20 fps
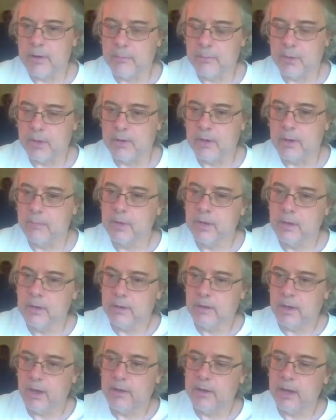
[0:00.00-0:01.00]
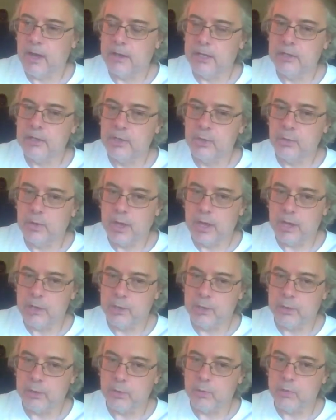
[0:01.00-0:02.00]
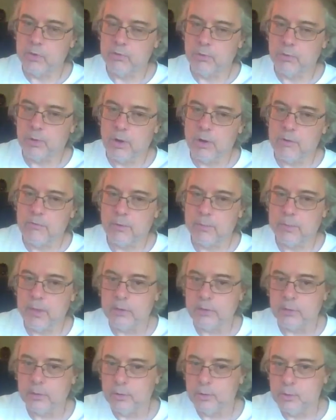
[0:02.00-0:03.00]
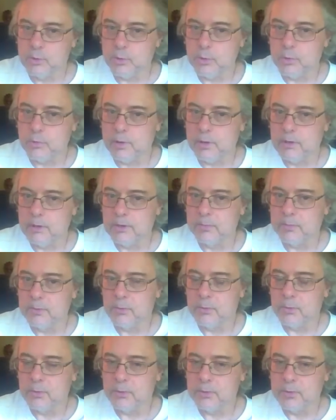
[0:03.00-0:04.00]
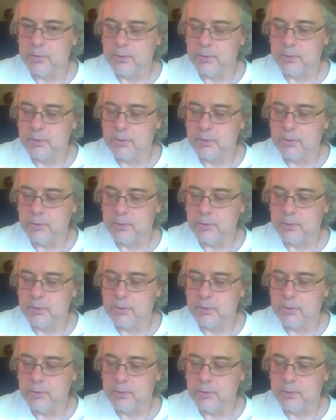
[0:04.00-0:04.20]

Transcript: I'm gonna, I'm gonna, I, I need to occasionally withdraw from that delusional realm in order to,